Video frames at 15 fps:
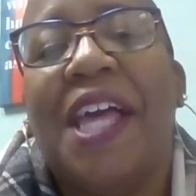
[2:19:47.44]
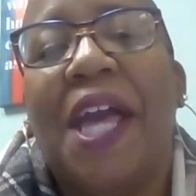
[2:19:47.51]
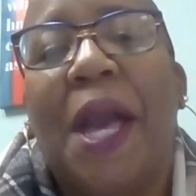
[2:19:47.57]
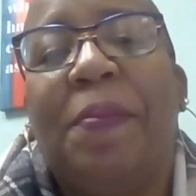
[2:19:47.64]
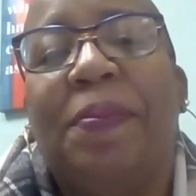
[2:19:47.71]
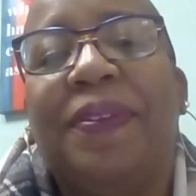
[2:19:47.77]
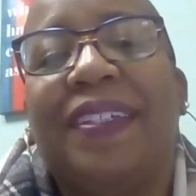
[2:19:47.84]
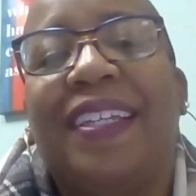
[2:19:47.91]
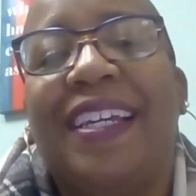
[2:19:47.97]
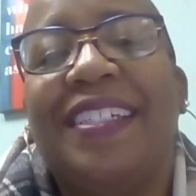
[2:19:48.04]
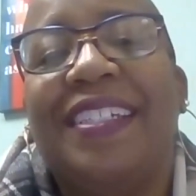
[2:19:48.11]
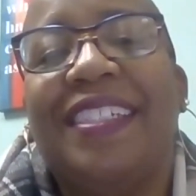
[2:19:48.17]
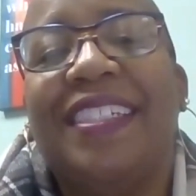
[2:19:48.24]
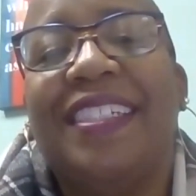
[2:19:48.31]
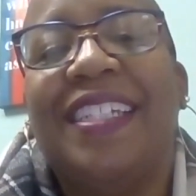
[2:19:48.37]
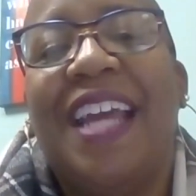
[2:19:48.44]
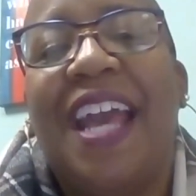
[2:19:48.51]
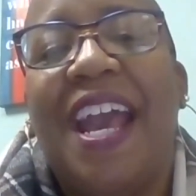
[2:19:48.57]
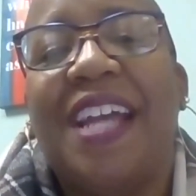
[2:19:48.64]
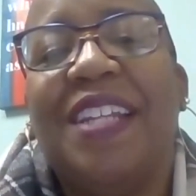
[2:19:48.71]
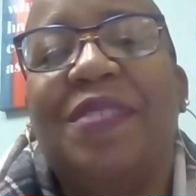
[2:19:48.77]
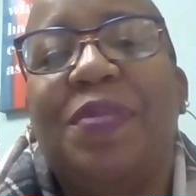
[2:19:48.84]
Application
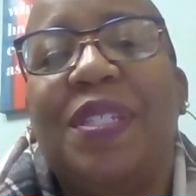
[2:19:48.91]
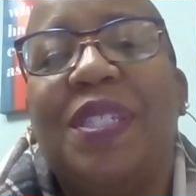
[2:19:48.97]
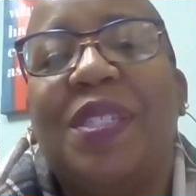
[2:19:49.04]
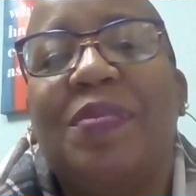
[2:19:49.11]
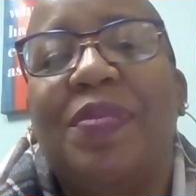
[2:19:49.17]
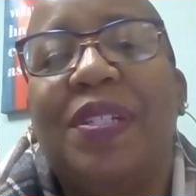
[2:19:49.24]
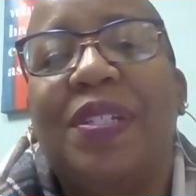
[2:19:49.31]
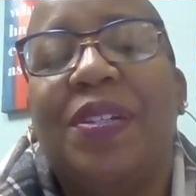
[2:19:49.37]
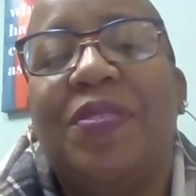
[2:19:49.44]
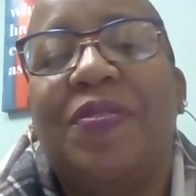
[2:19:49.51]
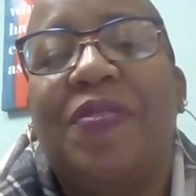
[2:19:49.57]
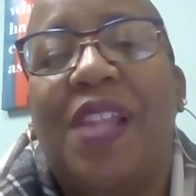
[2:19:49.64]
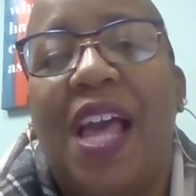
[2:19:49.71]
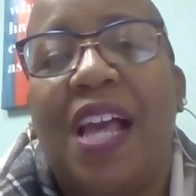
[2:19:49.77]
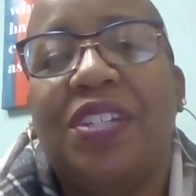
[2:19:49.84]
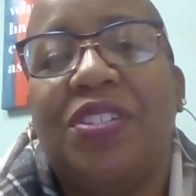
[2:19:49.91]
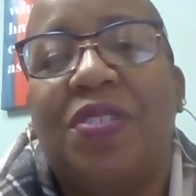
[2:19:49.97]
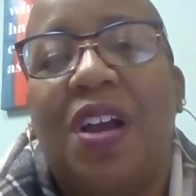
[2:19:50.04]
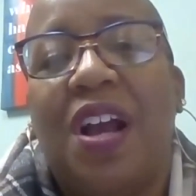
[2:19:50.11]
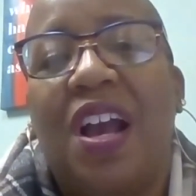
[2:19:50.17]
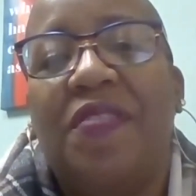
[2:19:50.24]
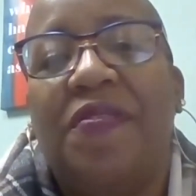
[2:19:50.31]
had to be submitted on a flash
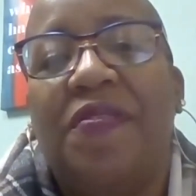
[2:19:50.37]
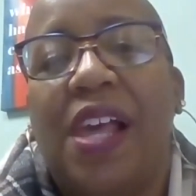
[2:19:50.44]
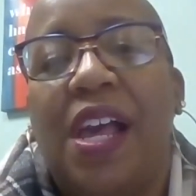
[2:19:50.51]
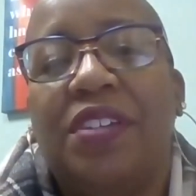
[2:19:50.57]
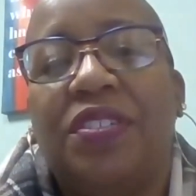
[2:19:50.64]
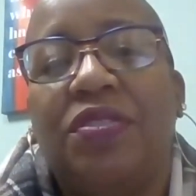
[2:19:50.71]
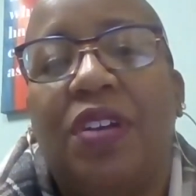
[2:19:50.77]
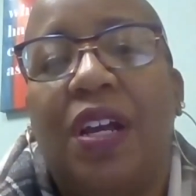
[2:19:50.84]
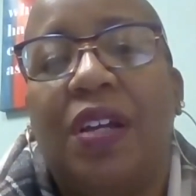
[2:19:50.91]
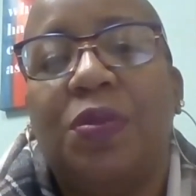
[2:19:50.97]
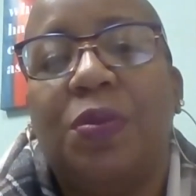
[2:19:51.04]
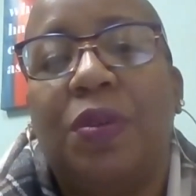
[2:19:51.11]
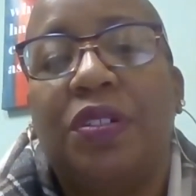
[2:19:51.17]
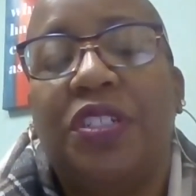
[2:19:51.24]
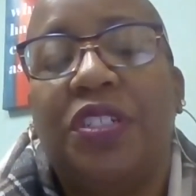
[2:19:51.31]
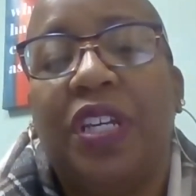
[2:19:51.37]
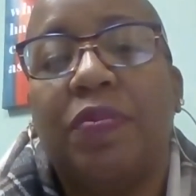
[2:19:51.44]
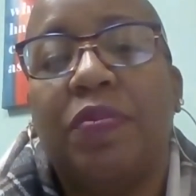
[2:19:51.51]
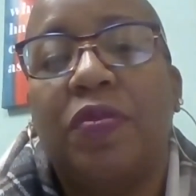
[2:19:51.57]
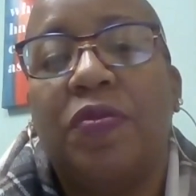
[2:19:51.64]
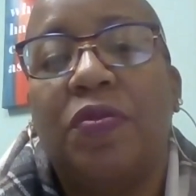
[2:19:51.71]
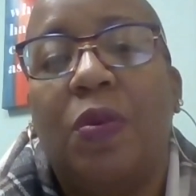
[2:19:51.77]
drive. Flash drives weren't
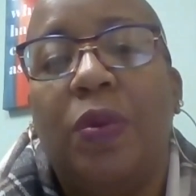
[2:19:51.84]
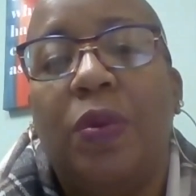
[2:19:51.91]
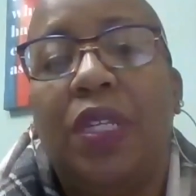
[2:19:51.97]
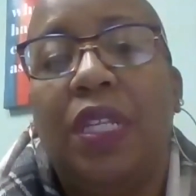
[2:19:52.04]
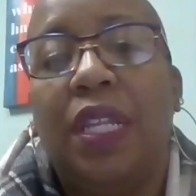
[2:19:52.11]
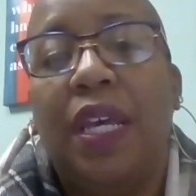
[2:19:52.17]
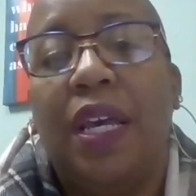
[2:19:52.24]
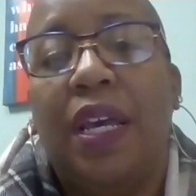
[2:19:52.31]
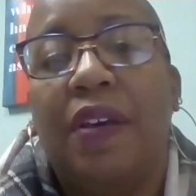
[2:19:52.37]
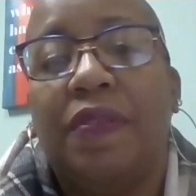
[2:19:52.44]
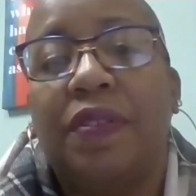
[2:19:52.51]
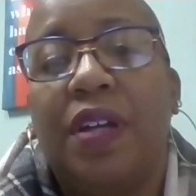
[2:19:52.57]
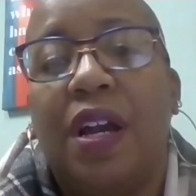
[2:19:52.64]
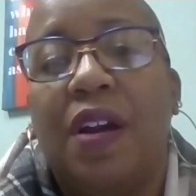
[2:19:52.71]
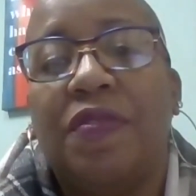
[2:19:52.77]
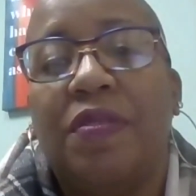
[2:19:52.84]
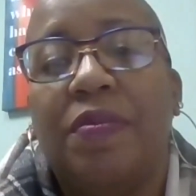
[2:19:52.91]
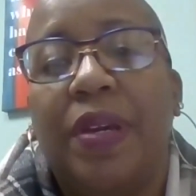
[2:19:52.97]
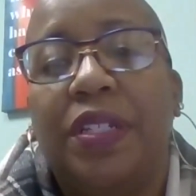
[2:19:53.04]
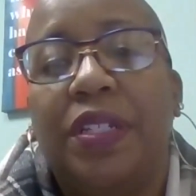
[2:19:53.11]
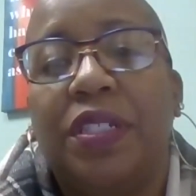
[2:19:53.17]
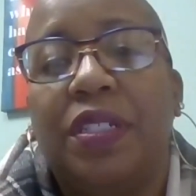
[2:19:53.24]
checked before we left.
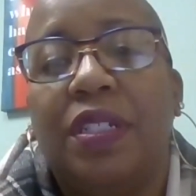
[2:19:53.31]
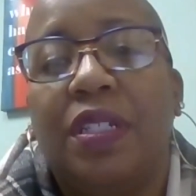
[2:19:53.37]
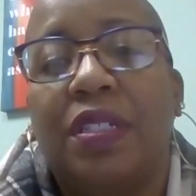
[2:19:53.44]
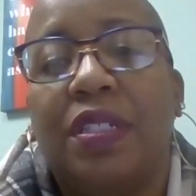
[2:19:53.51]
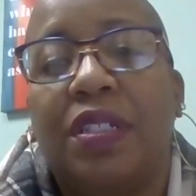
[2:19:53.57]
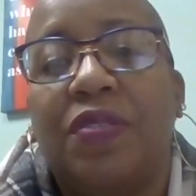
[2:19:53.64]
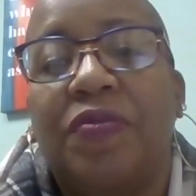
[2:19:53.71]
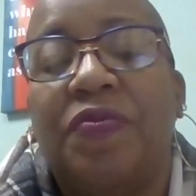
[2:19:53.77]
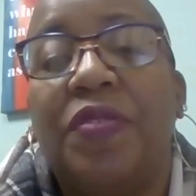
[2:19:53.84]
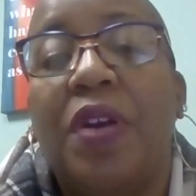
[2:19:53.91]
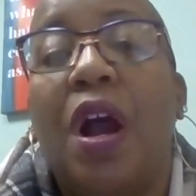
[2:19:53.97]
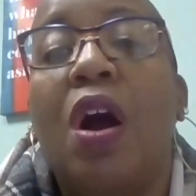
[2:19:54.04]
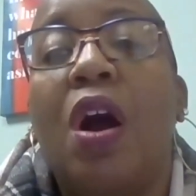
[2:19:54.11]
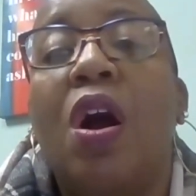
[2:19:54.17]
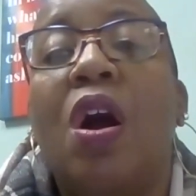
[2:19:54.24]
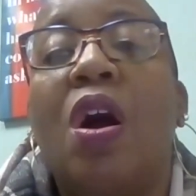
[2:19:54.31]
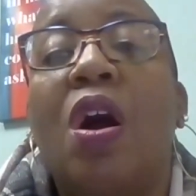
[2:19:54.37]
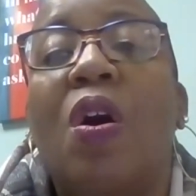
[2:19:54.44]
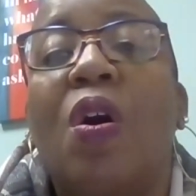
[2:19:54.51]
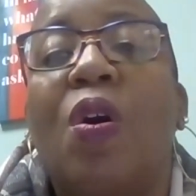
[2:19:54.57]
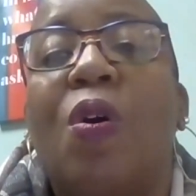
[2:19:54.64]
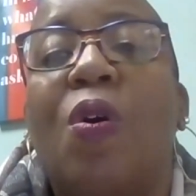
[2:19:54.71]
Confirmation doesn't come.
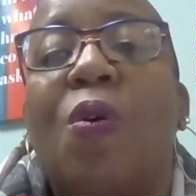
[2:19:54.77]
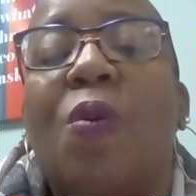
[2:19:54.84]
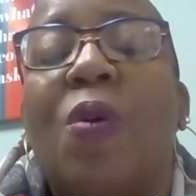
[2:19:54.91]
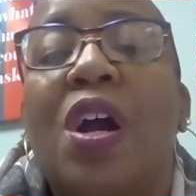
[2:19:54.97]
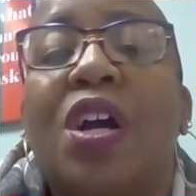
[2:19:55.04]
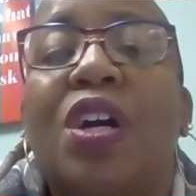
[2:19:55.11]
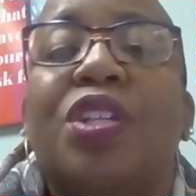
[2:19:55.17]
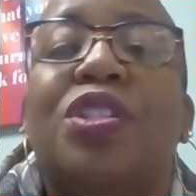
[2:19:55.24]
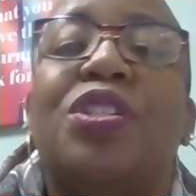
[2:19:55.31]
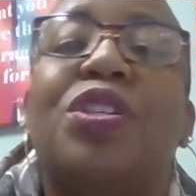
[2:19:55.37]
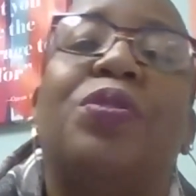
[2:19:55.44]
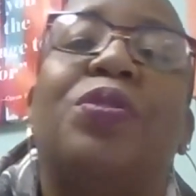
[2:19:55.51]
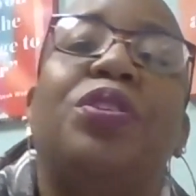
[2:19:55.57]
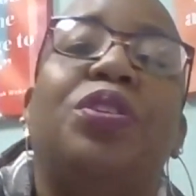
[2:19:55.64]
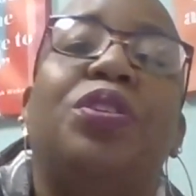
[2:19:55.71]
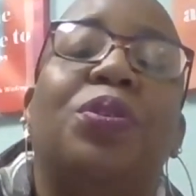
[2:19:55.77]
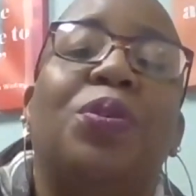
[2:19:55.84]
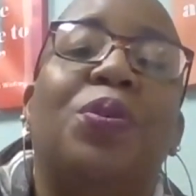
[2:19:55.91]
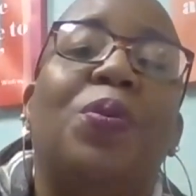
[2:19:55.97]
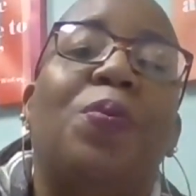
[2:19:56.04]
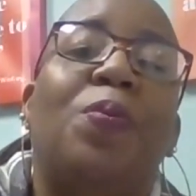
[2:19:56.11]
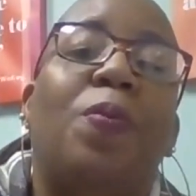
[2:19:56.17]
Oh, so
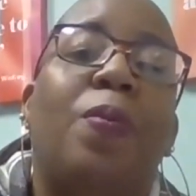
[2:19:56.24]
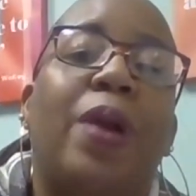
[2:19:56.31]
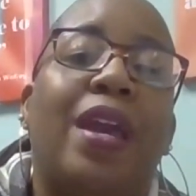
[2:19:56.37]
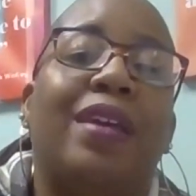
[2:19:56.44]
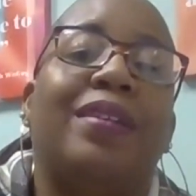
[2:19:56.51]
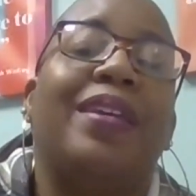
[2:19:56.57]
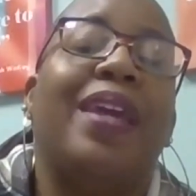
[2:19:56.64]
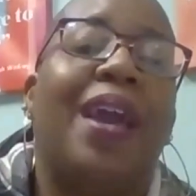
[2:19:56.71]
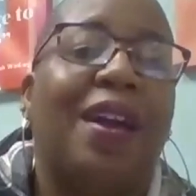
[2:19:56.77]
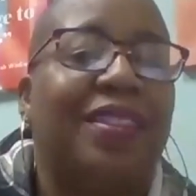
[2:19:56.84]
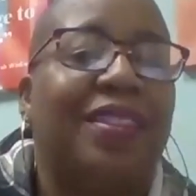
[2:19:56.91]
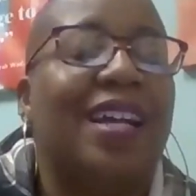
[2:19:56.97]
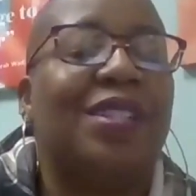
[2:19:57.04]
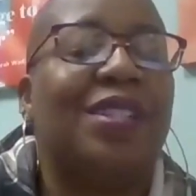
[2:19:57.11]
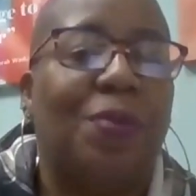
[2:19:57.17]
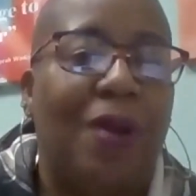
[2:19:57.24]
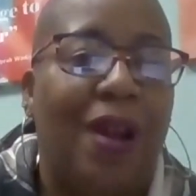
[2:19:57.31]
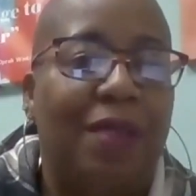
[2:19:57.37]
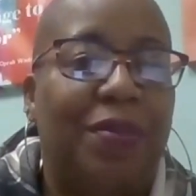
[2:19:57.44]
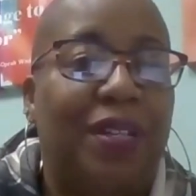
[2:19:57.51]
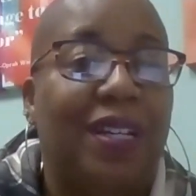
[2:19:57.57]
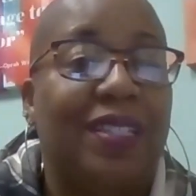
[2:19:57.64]
you went, yeah, that's
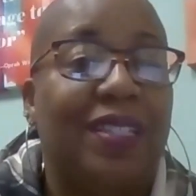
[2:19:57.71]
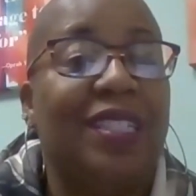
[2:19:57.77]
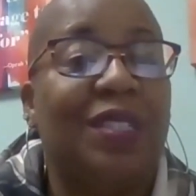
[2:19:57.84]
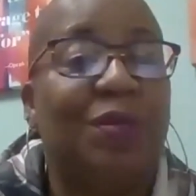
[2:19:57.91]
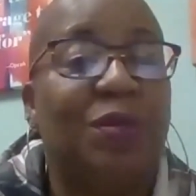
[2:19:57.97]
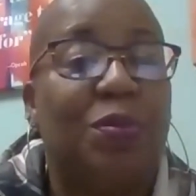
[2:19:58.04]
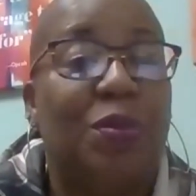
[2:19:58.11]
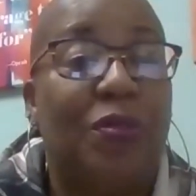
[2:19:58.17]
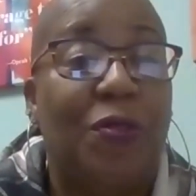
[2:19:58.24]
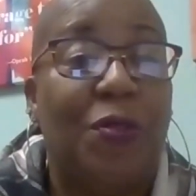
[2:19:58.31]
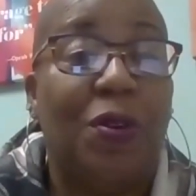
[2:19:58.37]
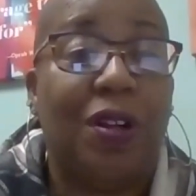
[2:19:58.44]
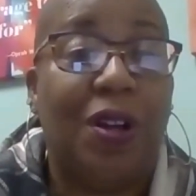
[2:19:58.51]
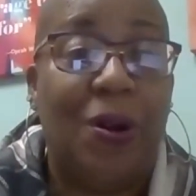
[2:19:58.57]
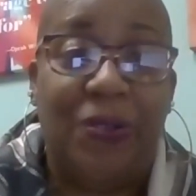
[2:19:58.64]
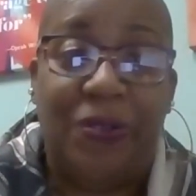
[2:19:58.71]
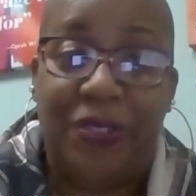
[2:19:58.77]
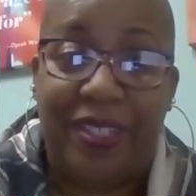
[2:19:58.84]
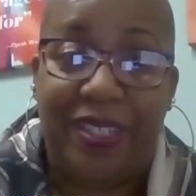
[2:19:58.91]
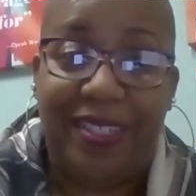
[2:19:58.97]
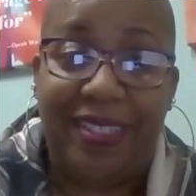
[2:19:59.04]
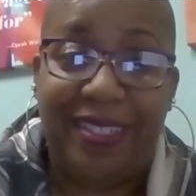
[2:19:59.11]
right, because this was before
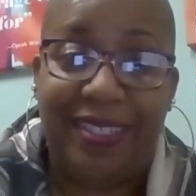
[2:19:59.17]
COVID.